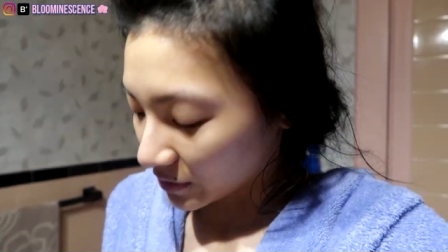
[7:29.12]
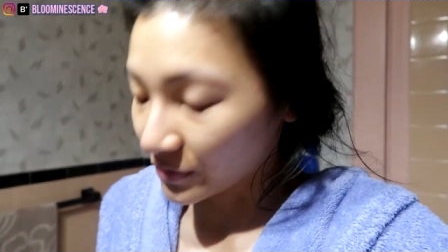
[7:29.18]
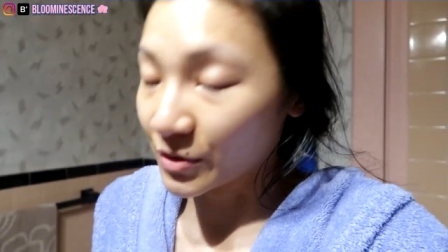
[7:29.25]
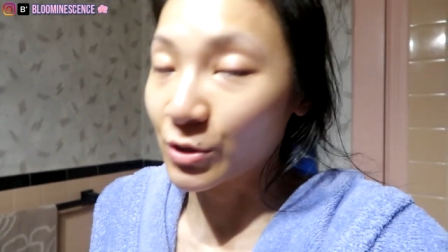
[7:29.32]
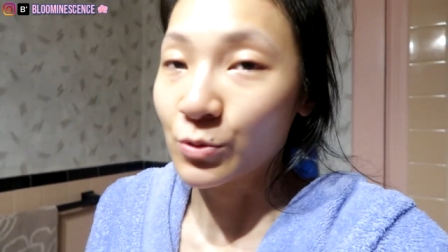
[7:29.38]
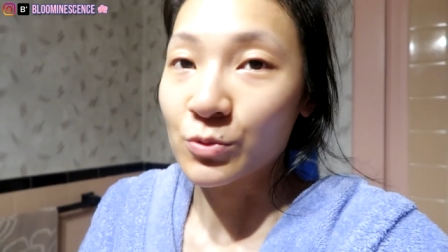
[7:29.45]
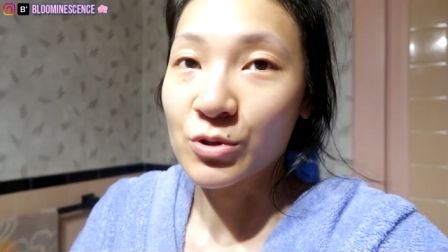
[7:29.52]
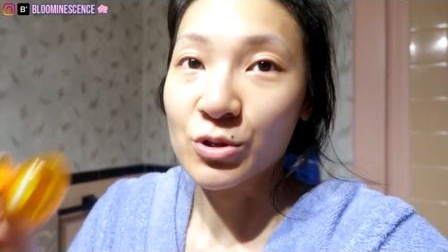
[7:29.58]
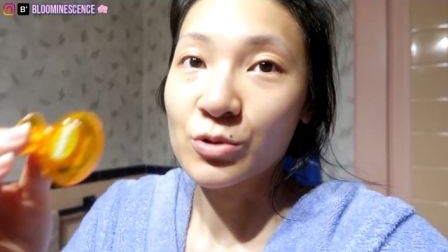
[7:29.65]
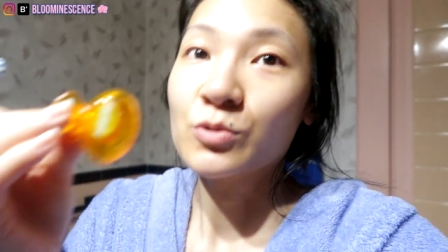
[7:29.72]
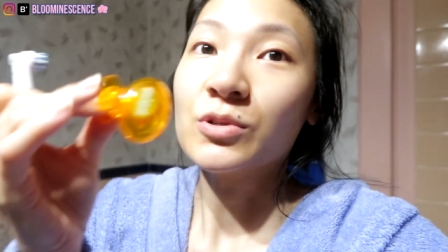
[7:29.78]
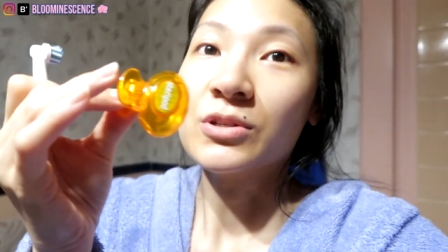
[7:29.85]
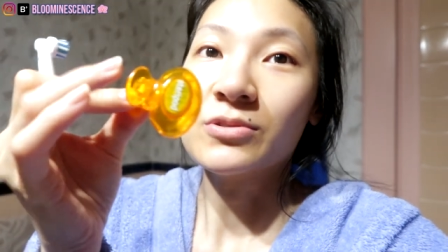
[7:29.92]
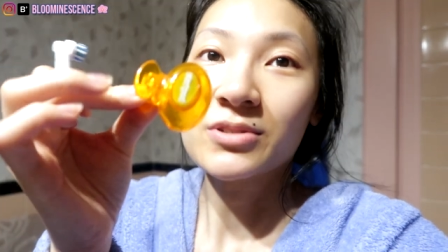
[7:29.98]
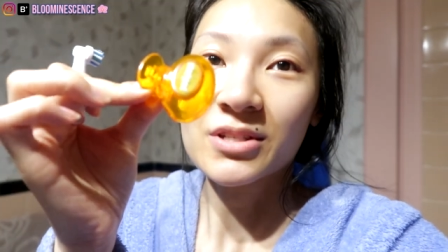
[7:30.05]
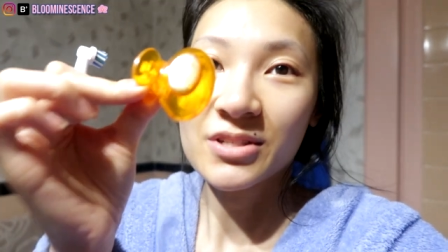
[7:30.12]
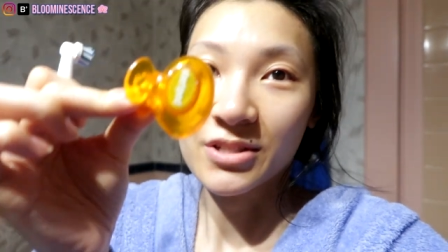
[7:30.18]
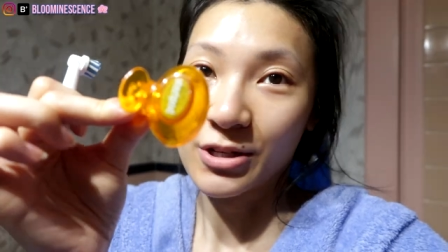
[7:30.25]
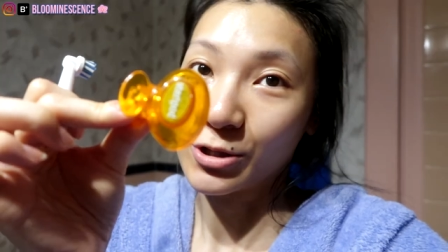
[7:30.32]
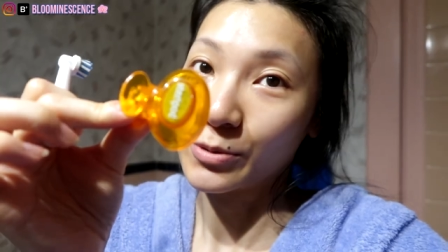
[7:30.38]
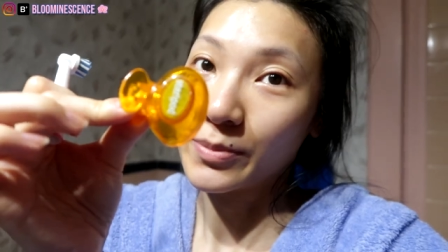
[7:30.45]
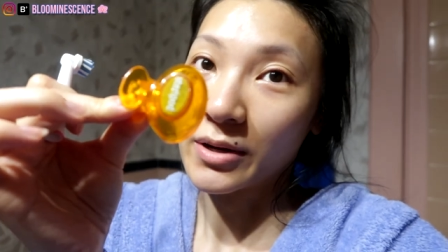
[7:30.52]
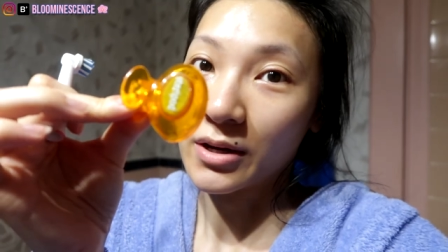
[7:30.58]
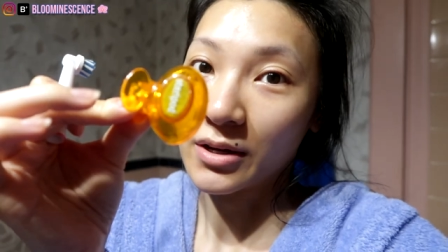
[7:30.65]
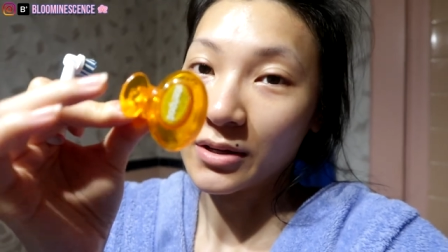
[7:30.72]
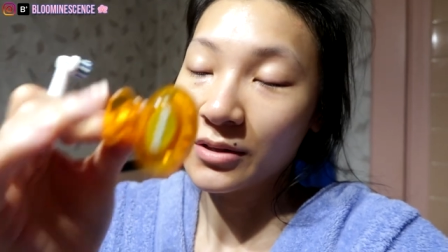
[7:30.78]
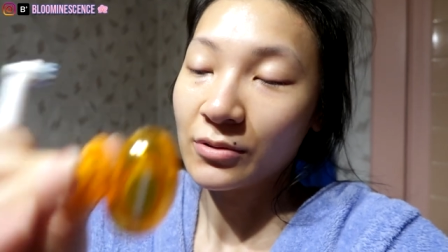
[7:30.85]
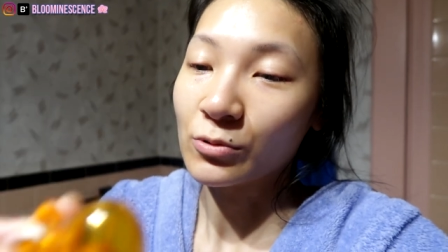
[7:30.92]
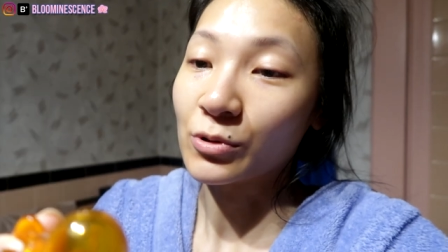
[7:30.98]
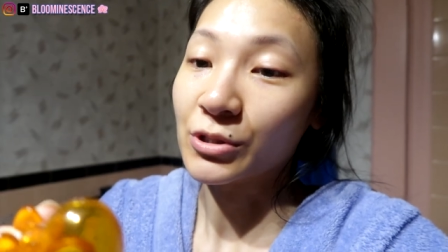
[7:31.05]
if you do use a
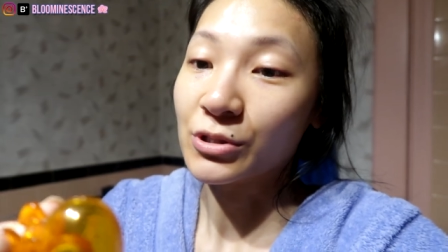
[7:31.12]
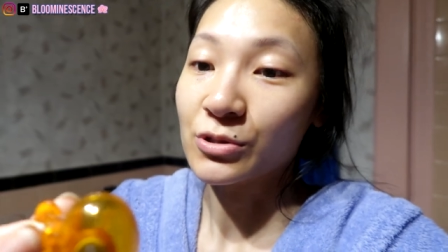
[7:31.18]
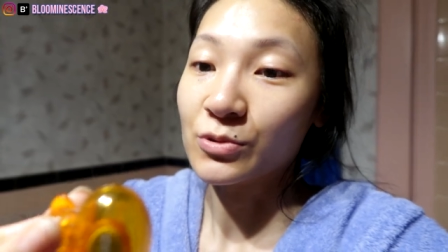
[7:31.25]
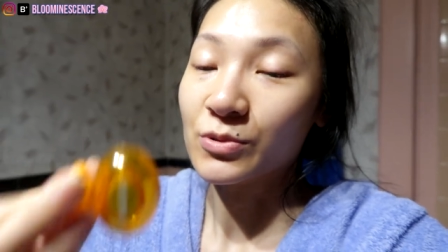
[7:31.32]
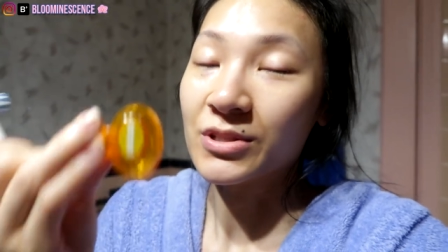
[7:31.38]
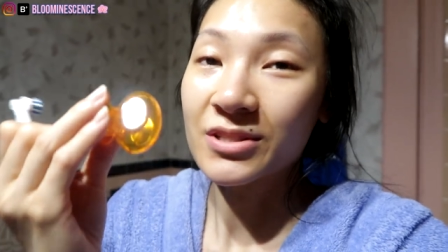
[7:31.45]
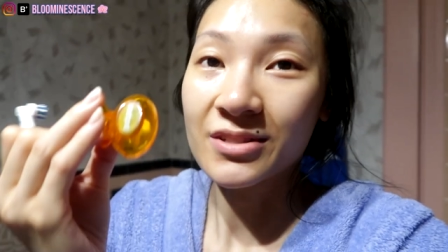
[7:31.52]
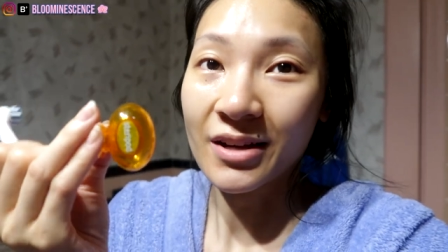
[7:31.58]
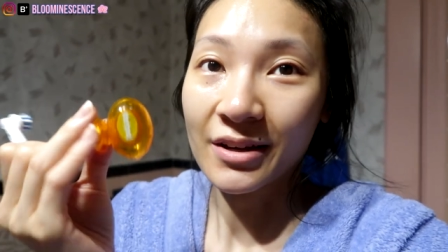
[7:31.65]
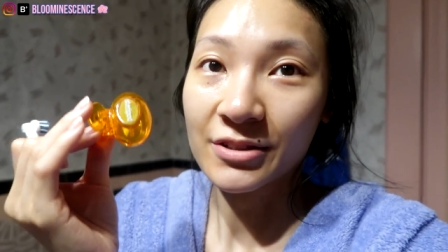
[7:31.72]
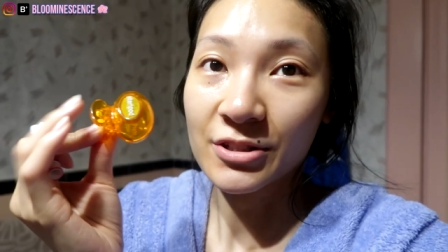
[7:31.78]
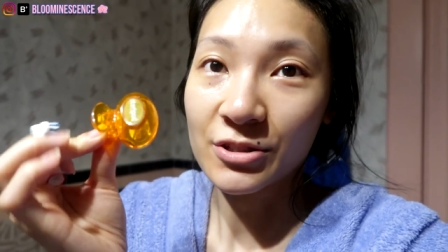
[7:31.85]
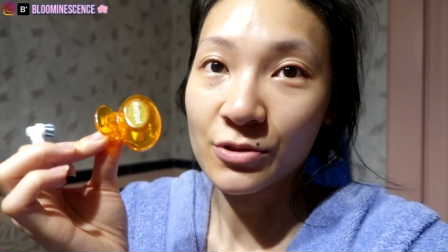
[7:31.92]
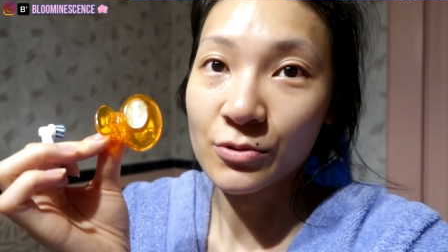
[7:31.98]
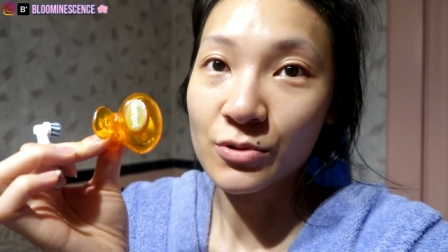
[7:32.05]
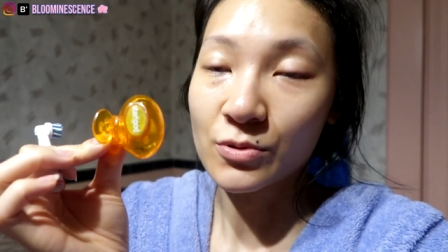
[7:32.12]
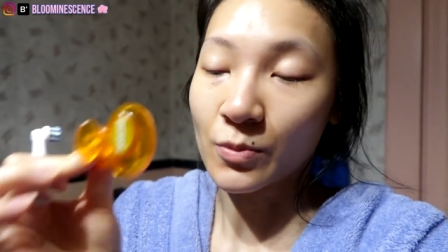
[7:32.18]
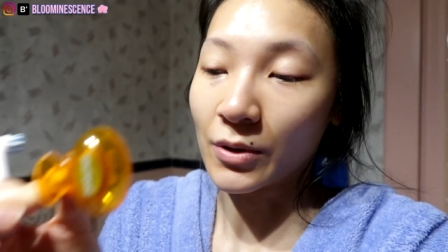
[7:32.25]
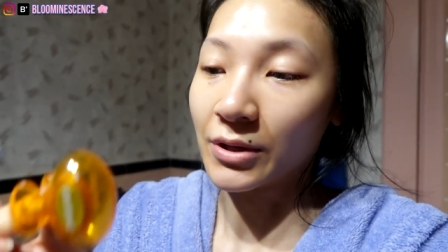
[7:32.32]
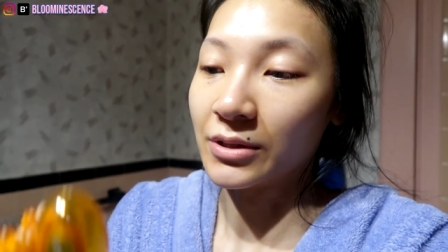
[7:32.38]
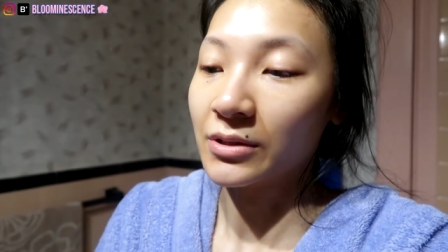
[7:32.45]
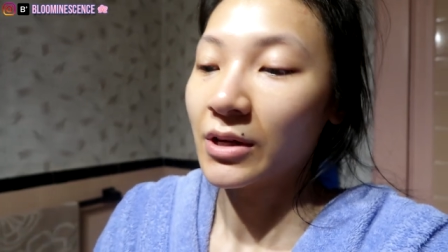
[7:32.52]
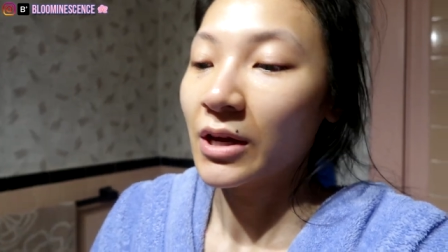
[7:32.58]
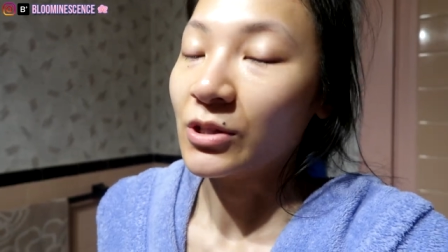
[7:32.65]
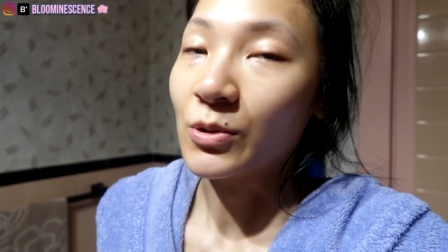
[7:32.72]
Steripod or you do decide to use one,